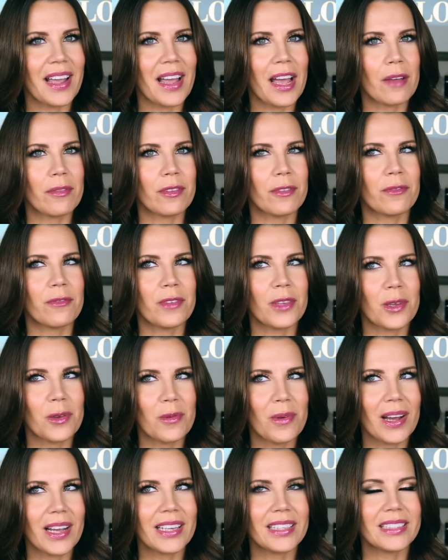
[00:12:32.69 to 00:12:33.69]
I have a
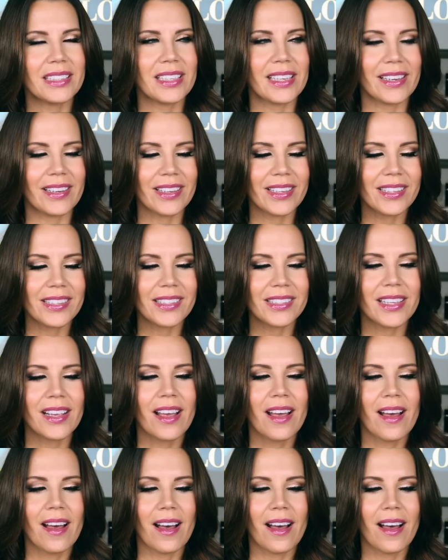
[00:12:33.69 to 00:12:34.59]
few ideas